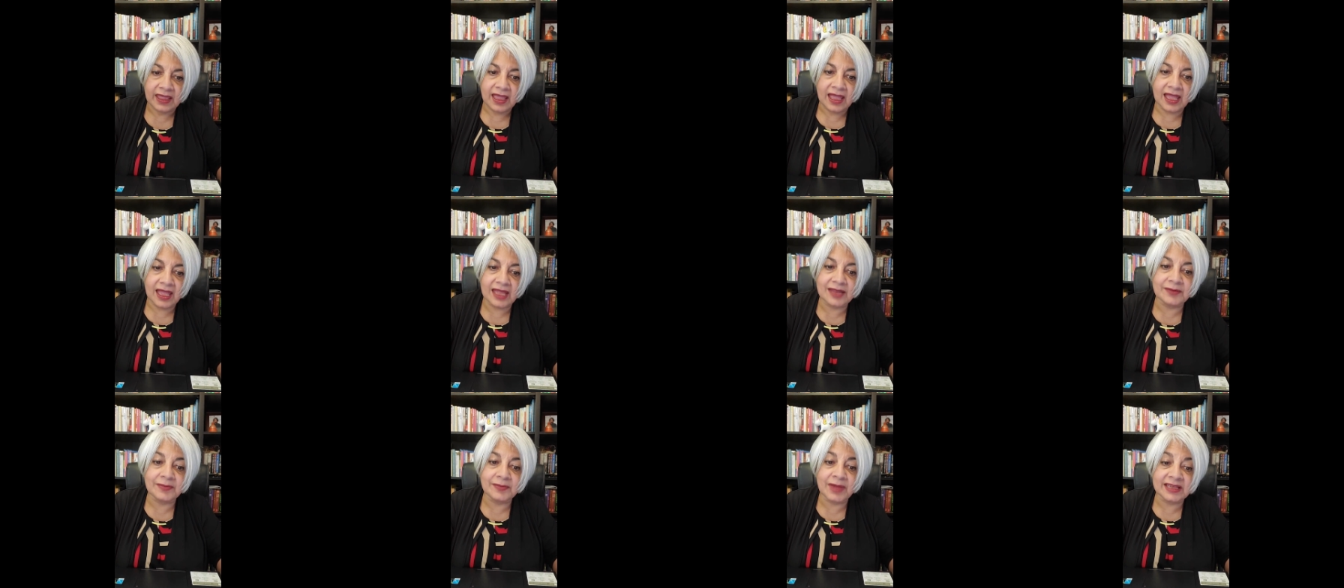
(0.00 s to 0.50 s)

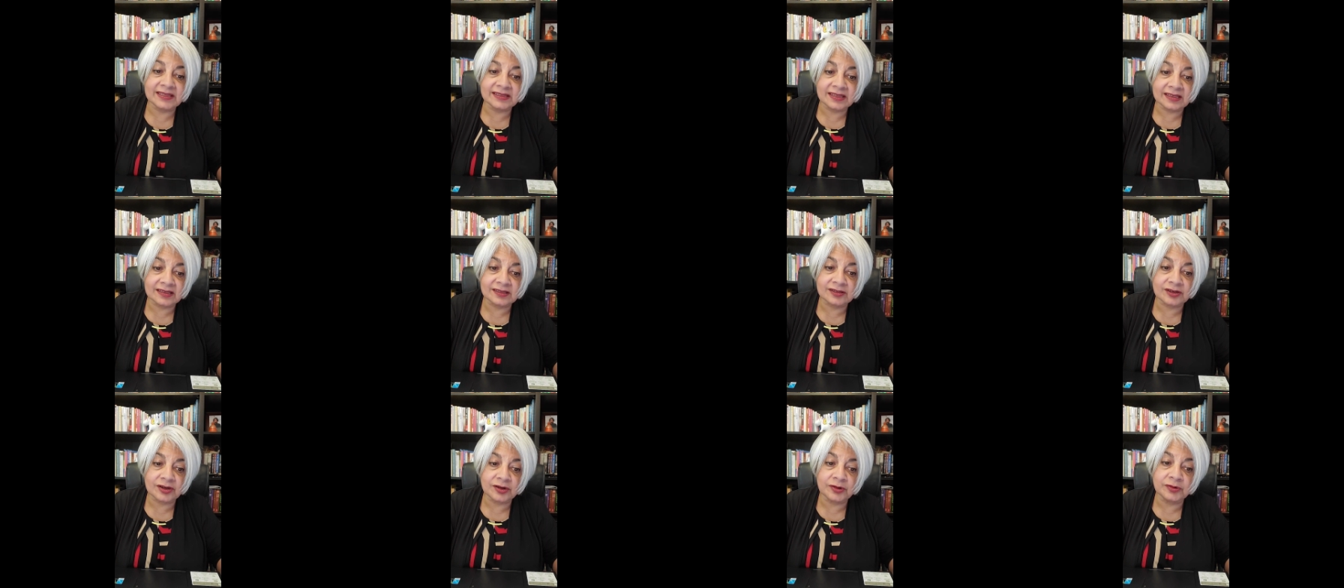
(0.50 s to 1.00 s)
and my
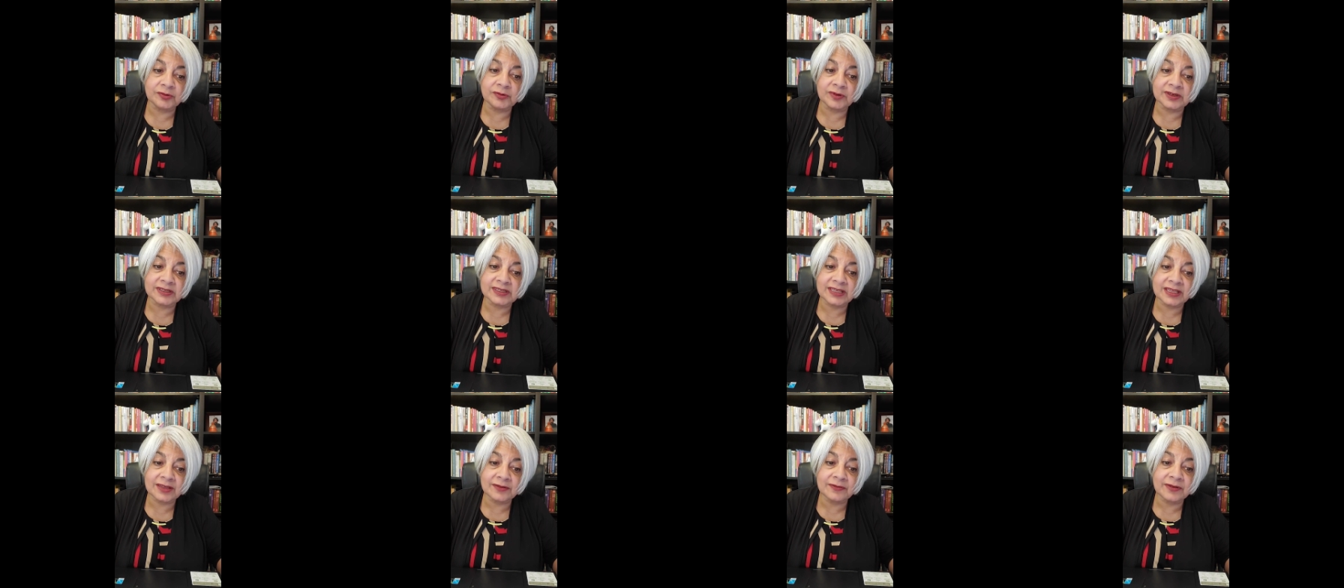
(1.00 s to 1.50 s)
sister who
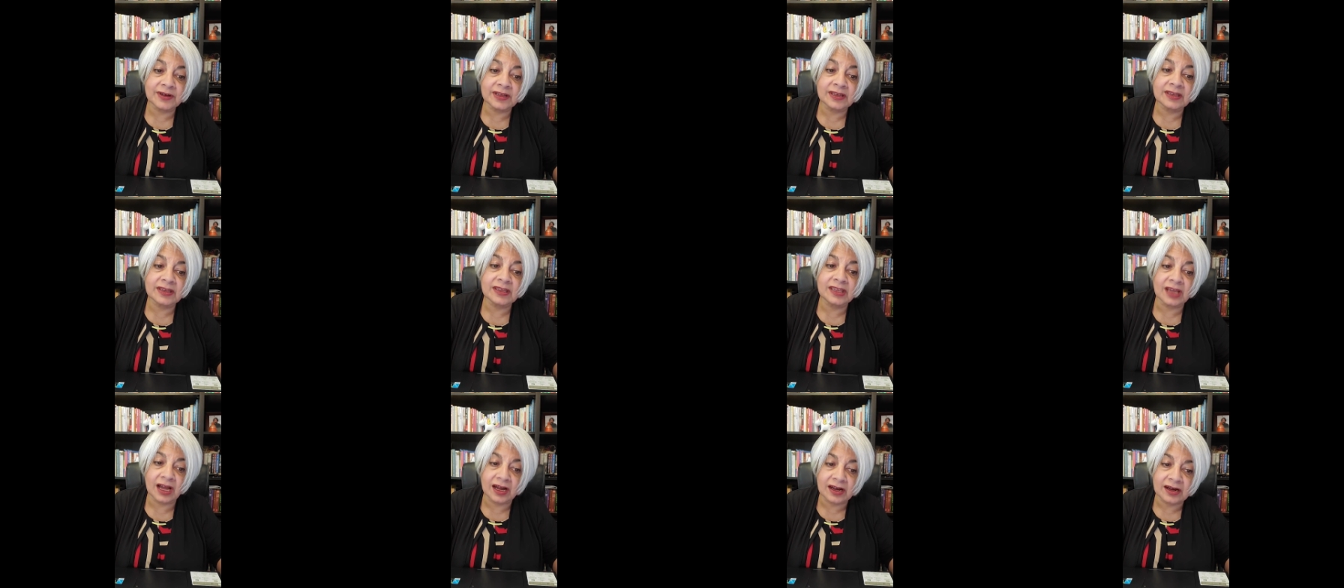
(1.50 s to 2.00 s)
was even
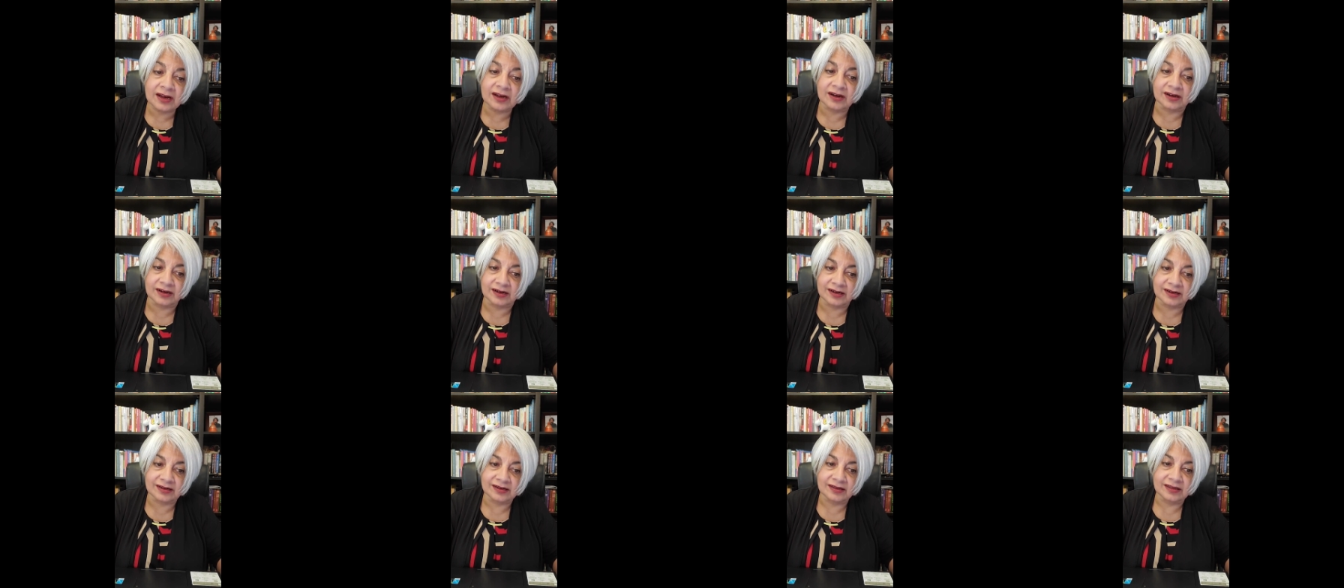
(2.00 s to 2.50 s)

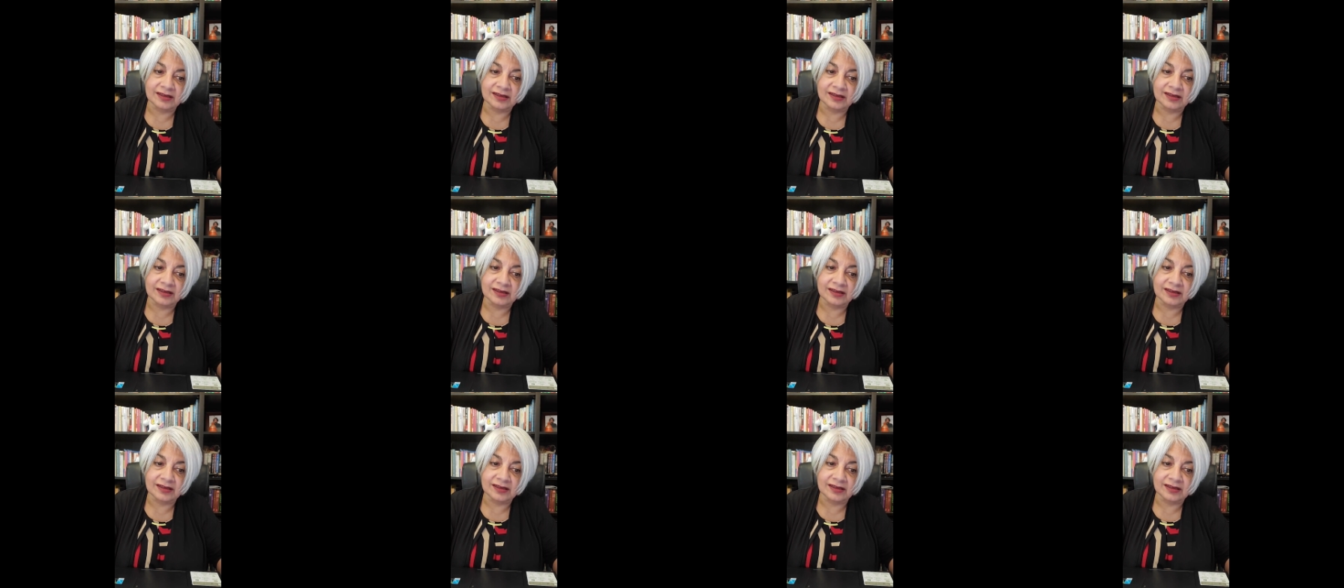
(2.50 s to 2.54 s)
younger